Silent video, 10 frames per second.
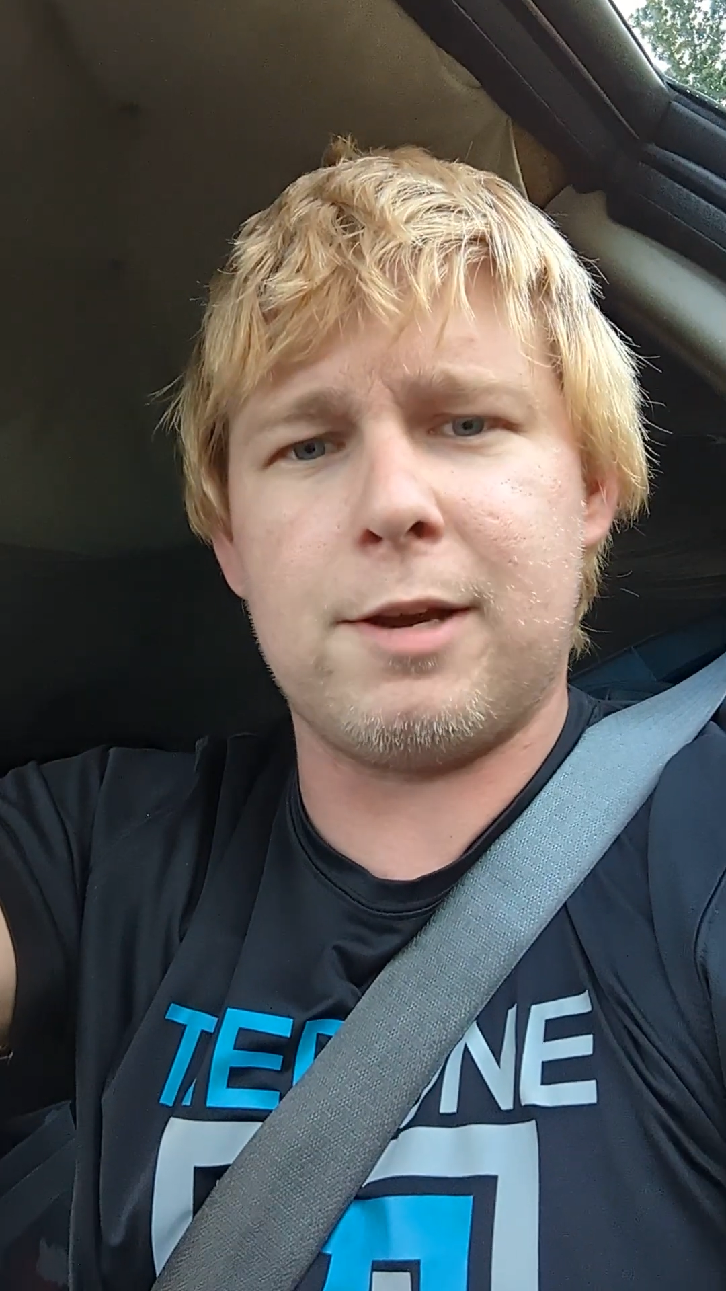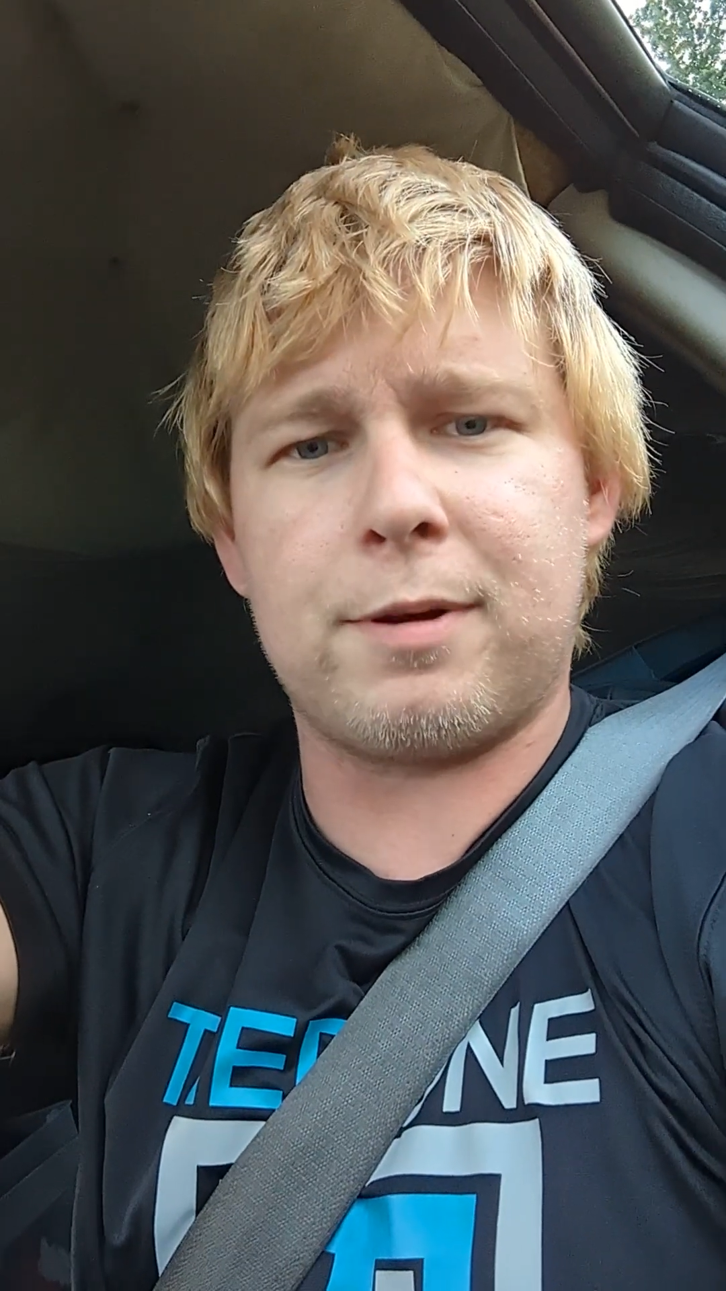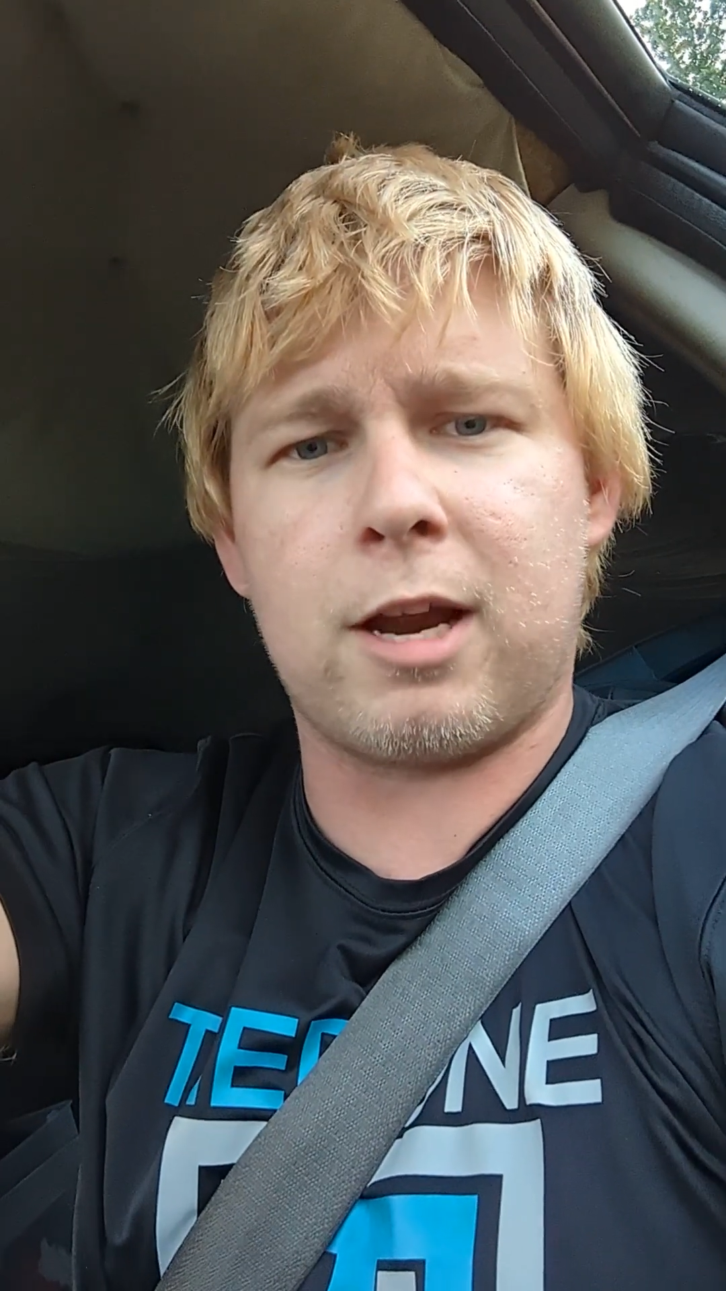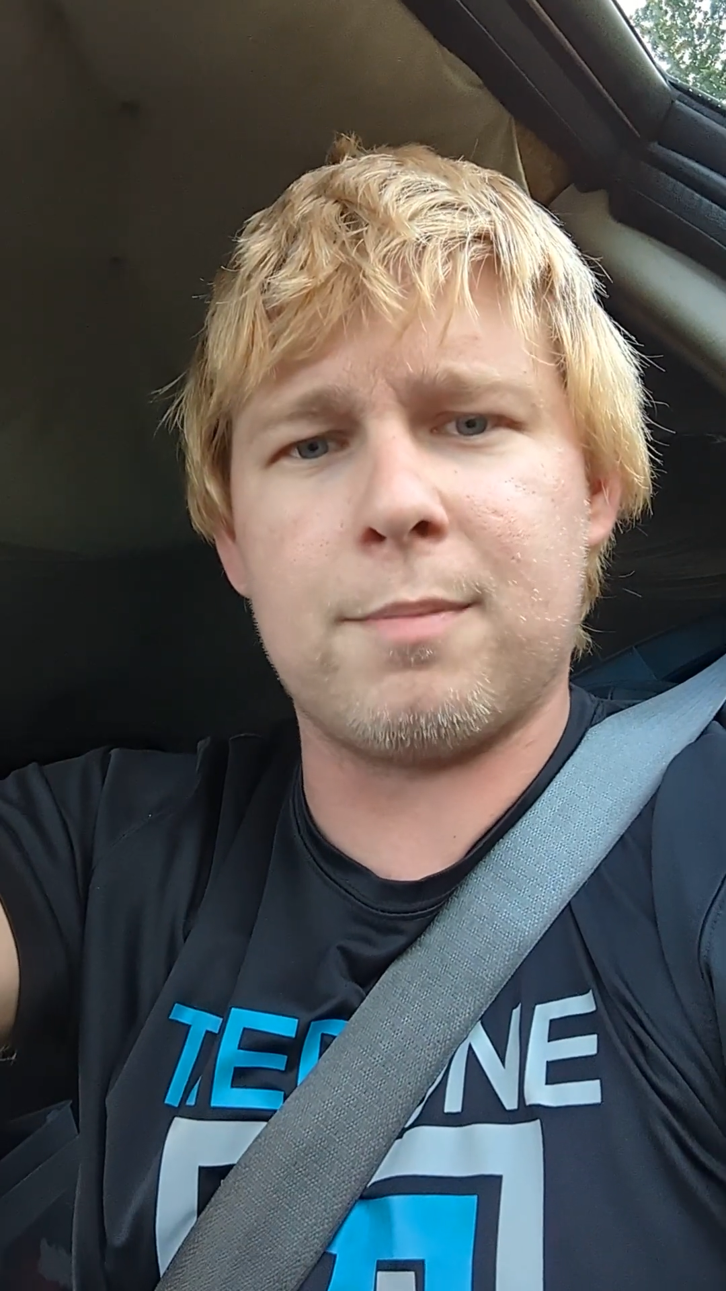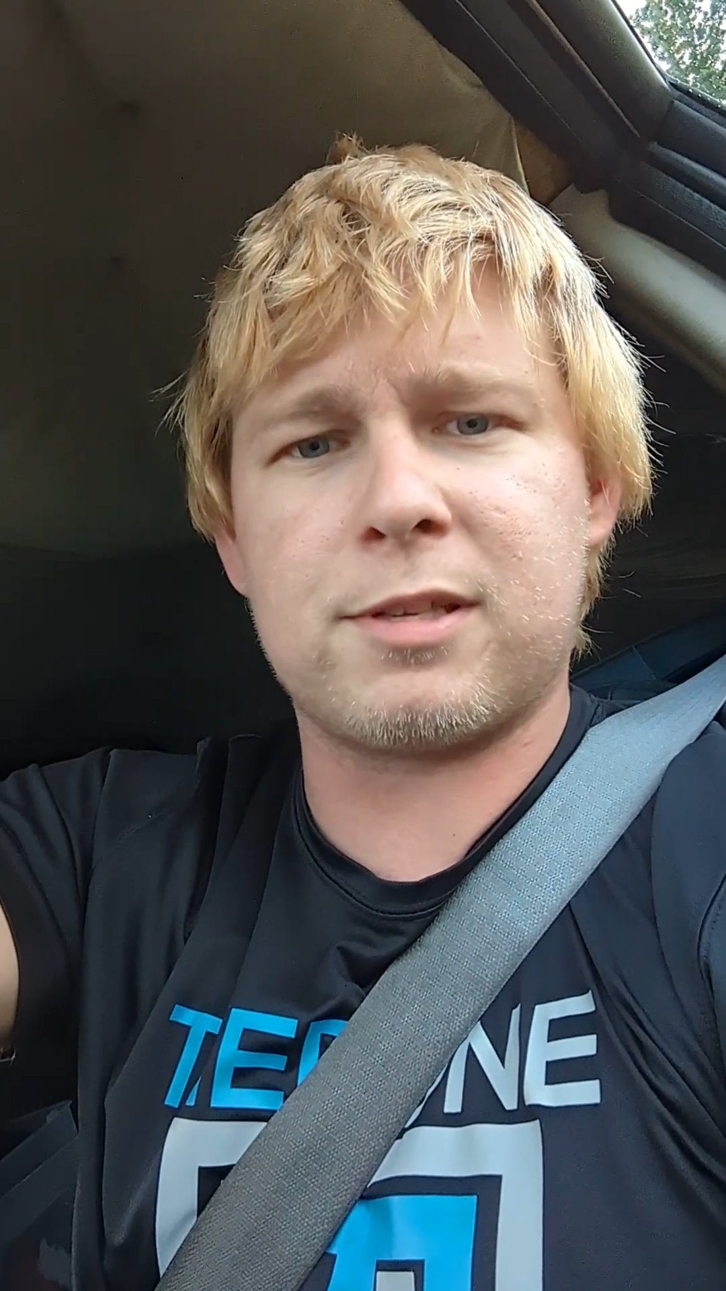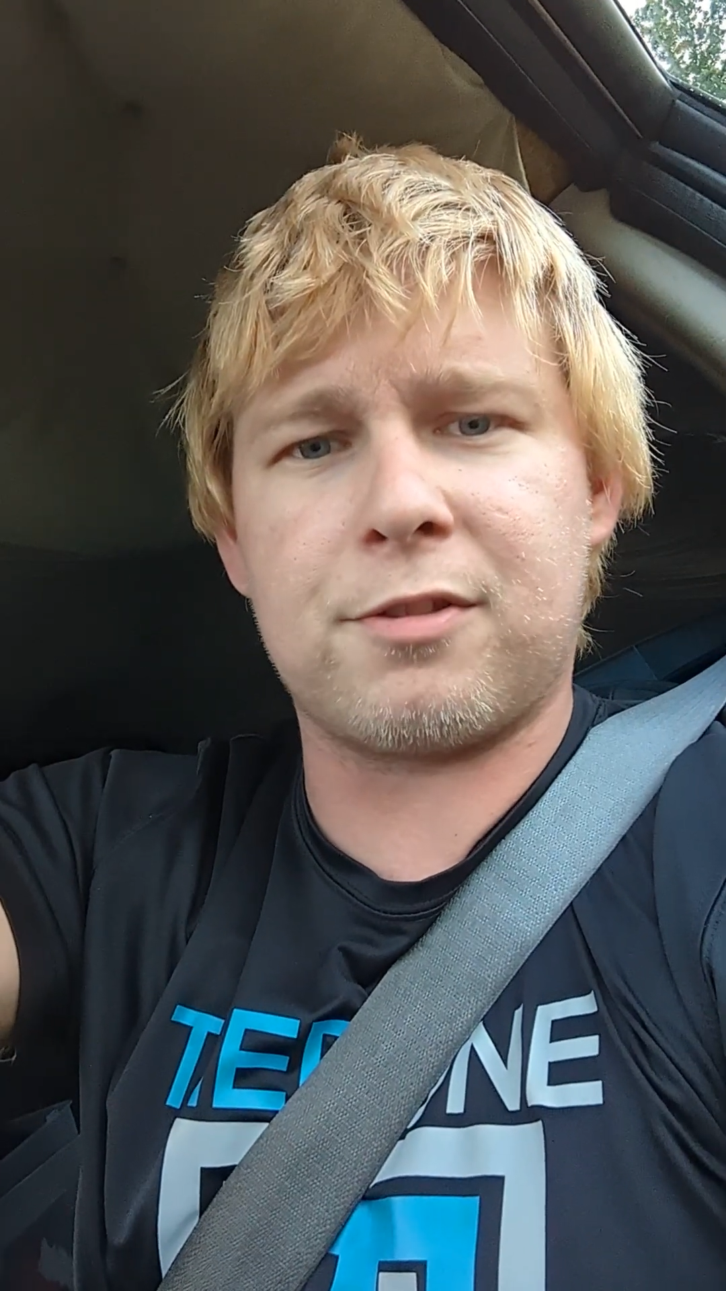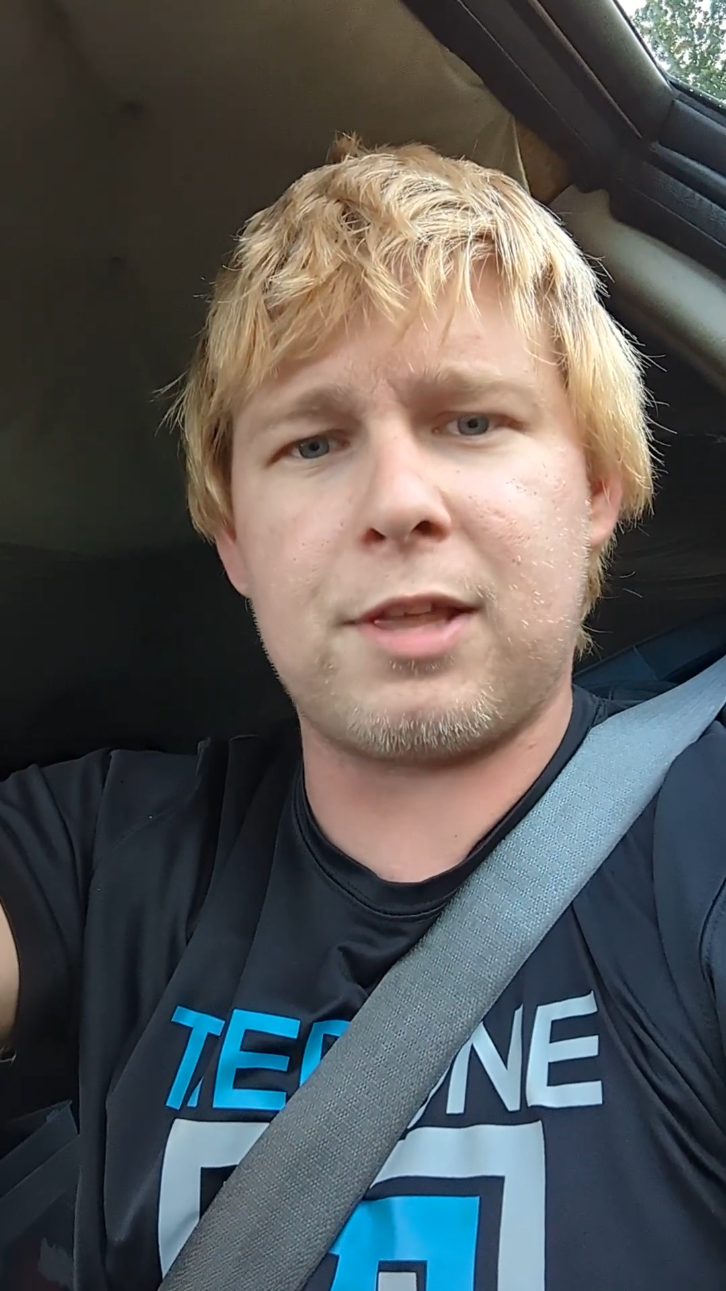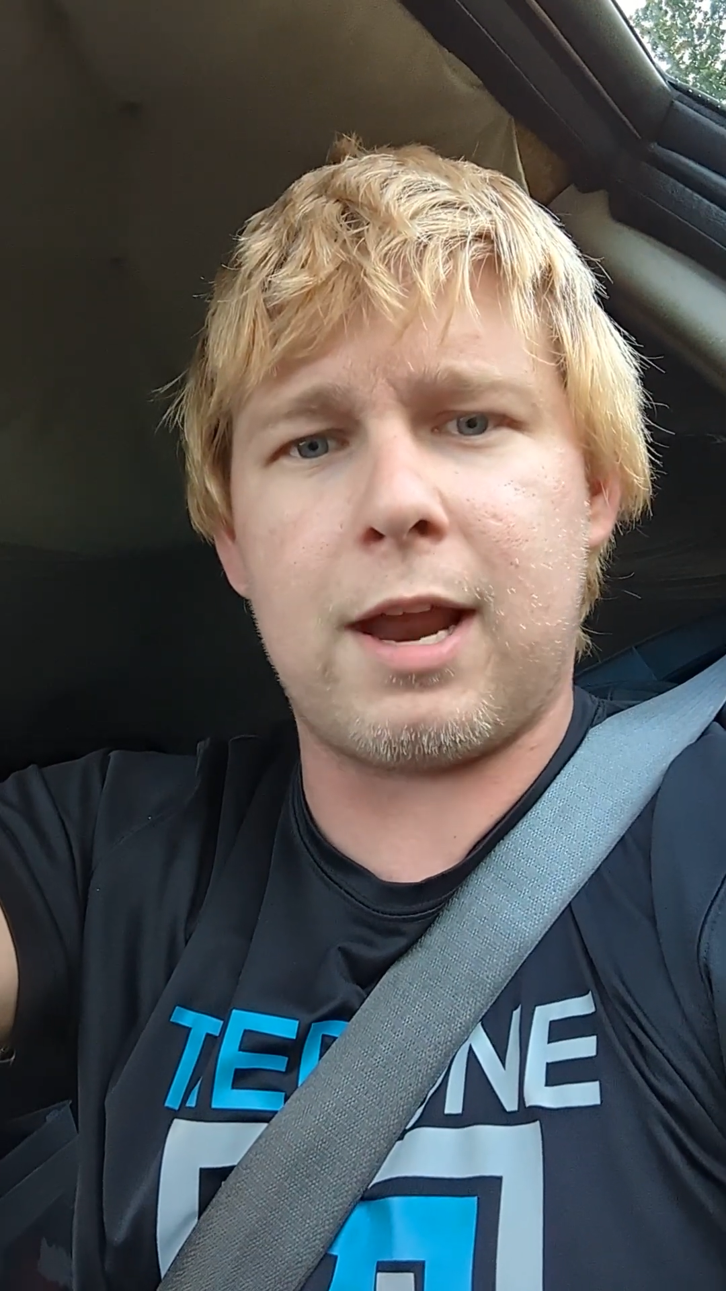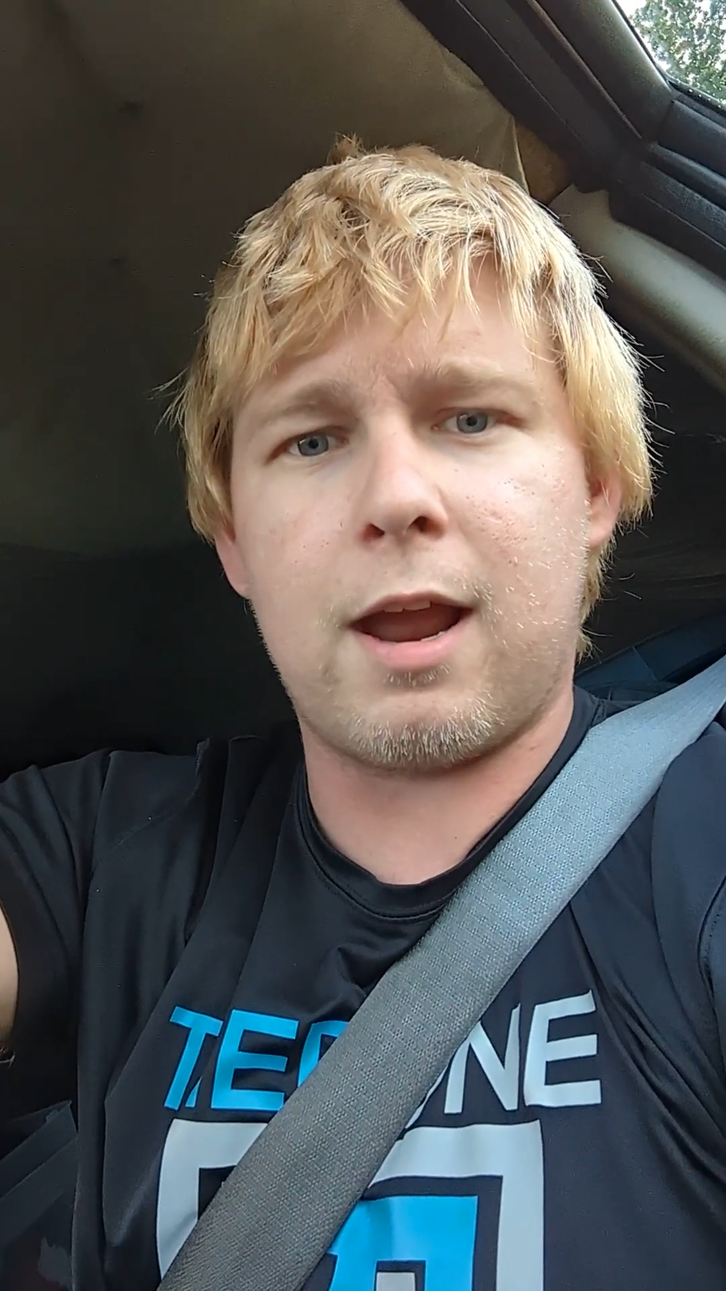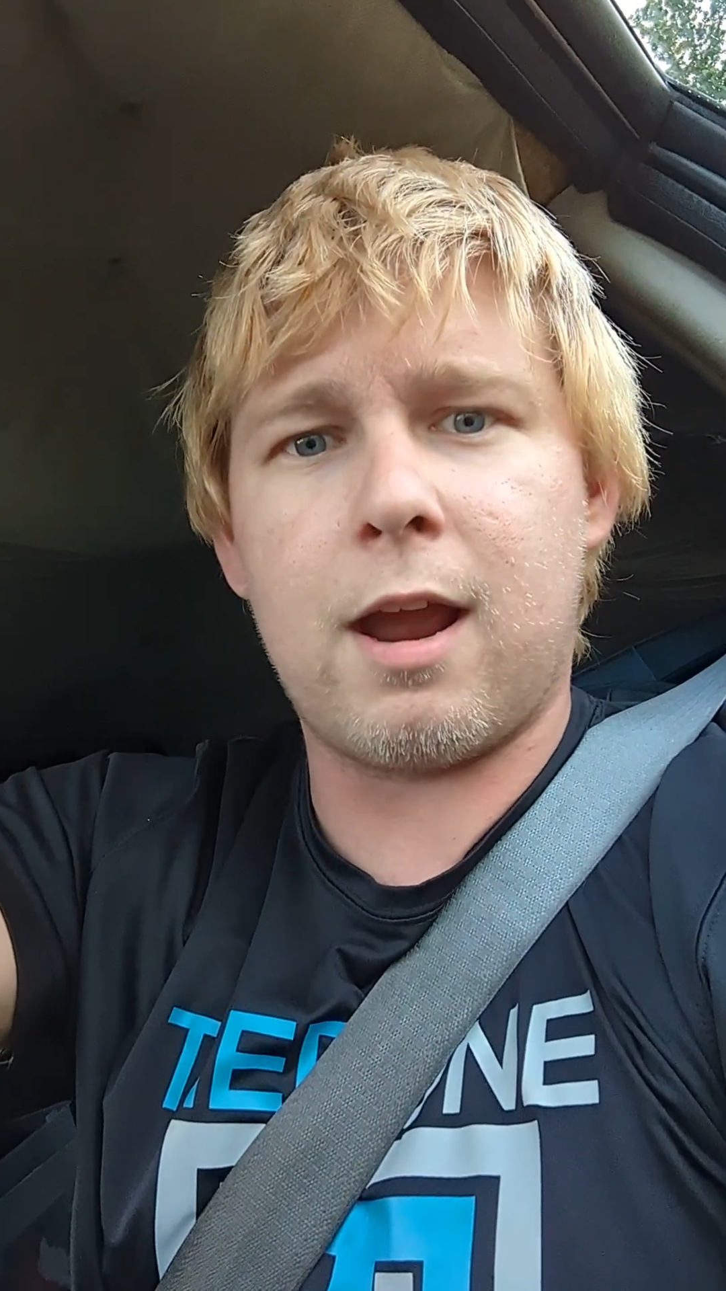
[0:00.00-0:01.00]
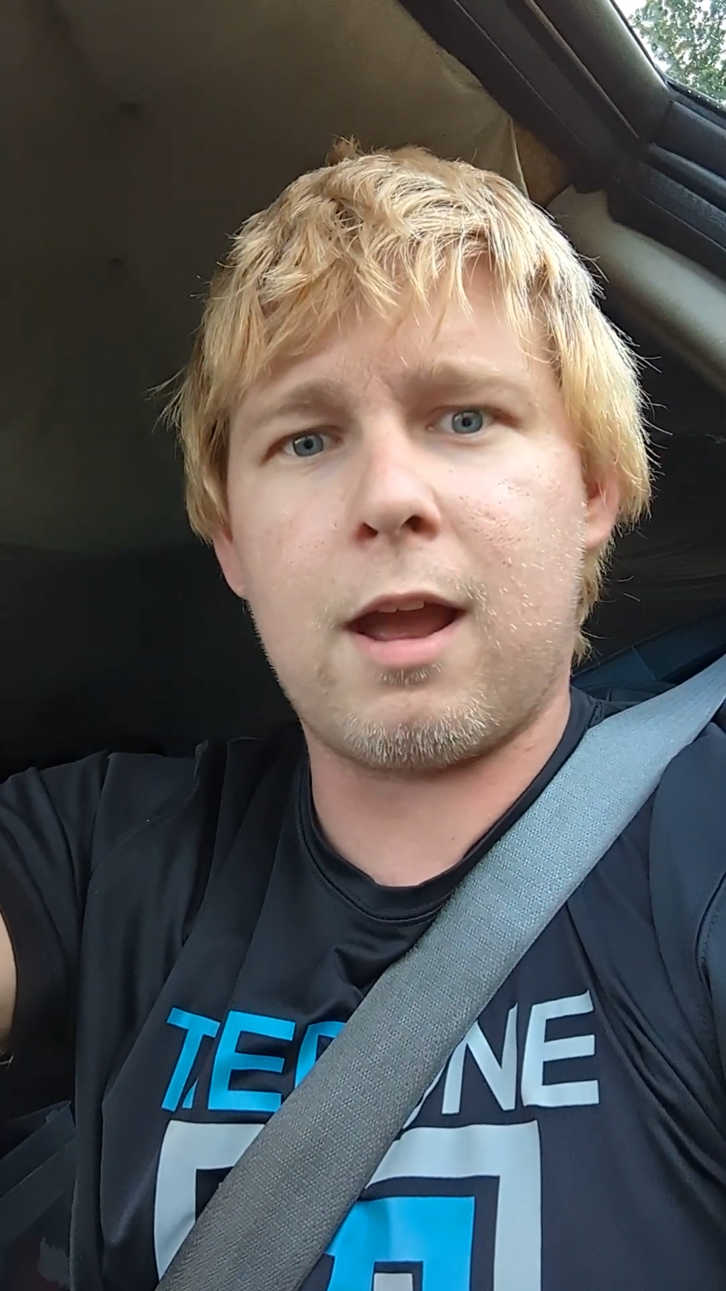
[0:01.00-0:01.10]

becomes a thing.